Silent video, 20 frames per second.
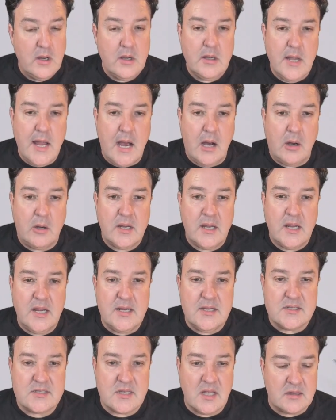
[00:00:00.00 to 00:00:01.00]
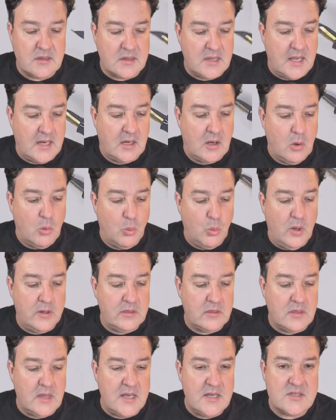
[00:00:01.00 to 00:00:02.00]
Now, here's the thing
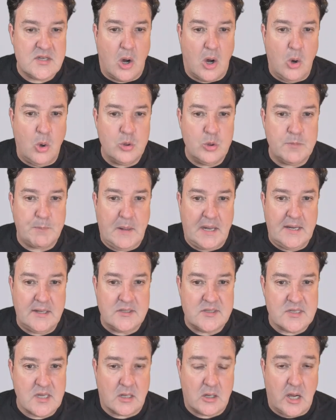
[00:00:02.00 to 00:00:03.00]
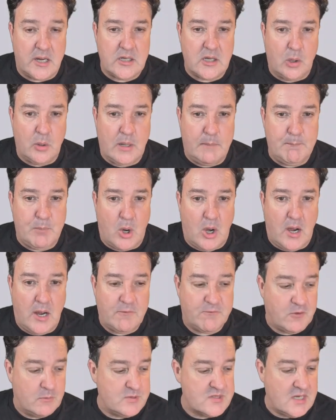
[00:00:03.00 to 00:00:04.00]
with these old pens that I go and buy
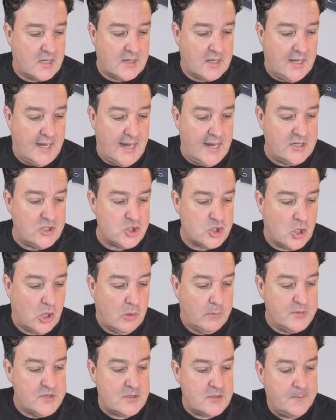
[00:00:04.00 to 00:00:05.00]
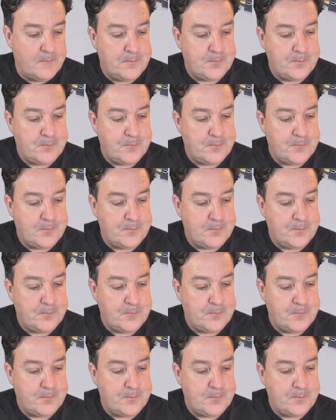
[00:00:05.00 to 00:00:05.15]
from secondhand shops.